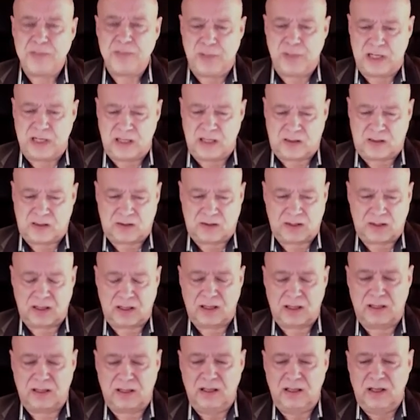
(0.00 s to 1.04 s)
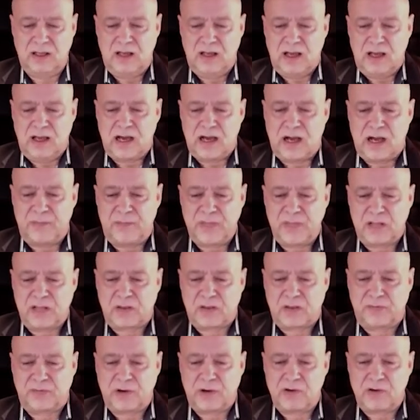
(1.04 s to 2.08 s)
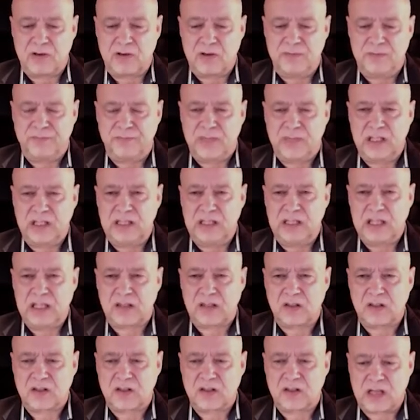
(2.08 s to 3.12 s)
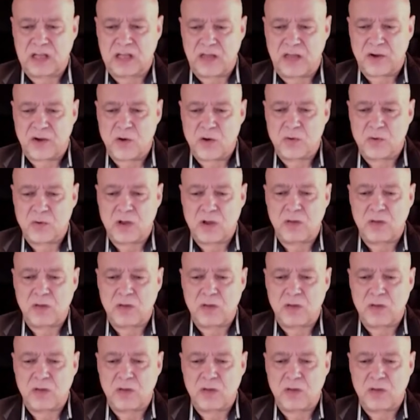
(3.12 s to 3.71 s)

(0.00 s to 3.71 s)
But it's a very this is another